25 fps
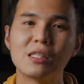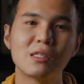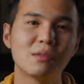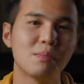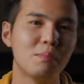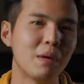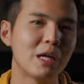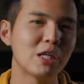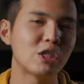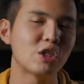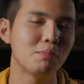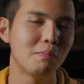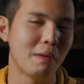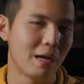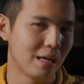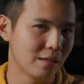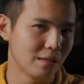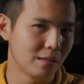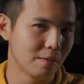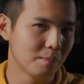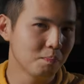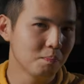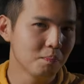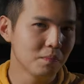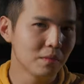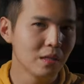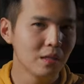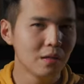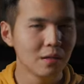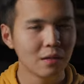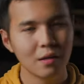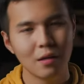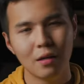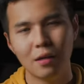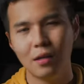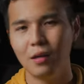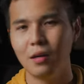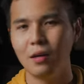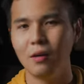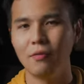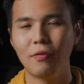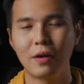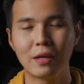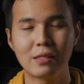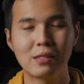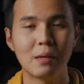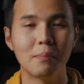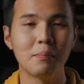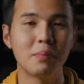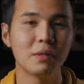is much better. For
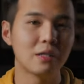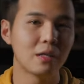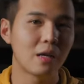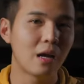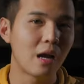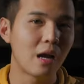example, the